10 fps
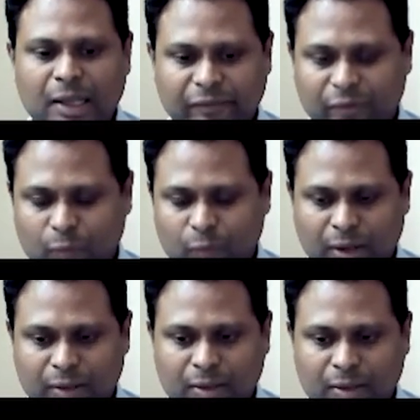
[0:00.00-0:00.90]
if and
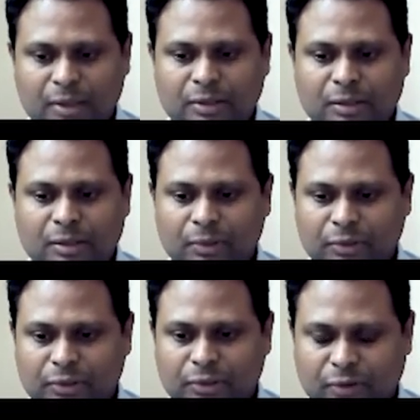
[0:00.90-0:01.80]
when some
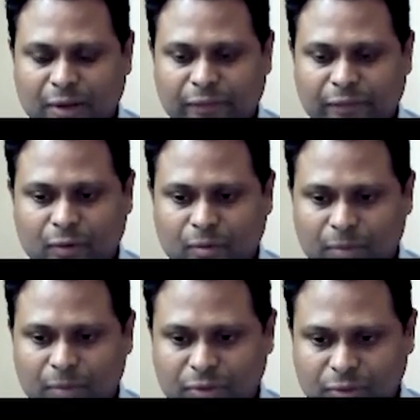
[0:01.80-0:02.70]
malicious traffic
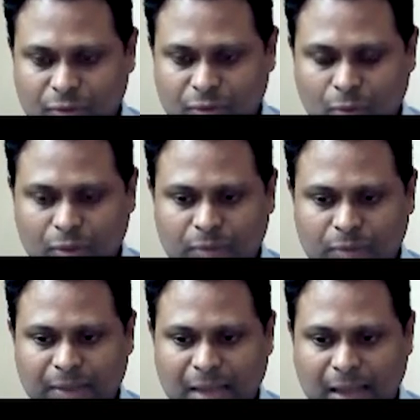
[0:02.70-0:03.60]
or malicious code has
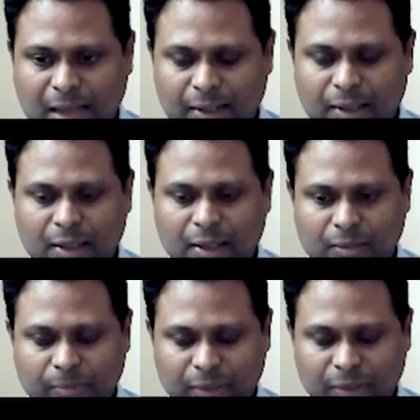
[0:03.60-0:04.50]
been added and
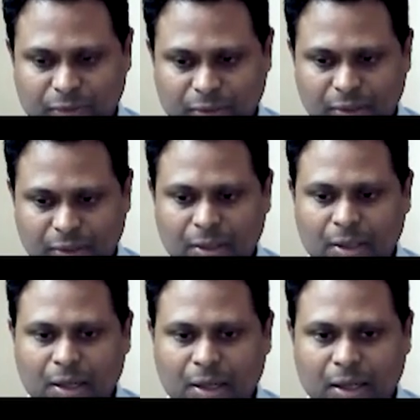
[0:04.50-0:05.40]
PLC
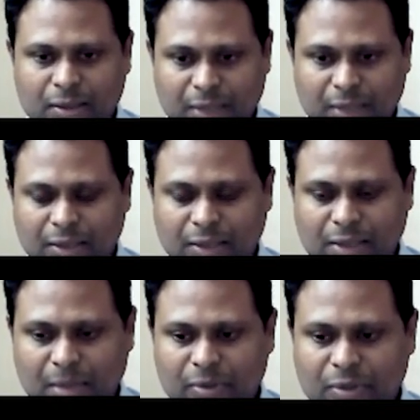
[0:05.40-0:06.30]
uh, cycle
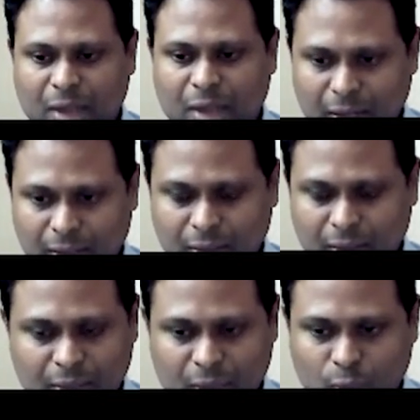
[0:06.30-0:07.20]
time is higher
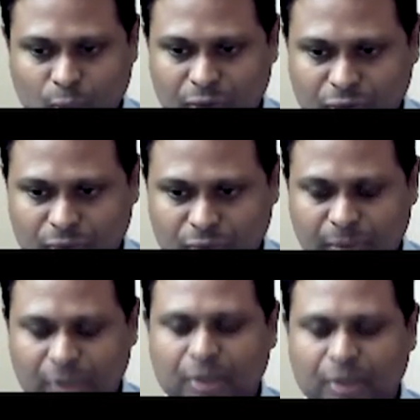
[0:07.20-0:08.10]
than what it should be,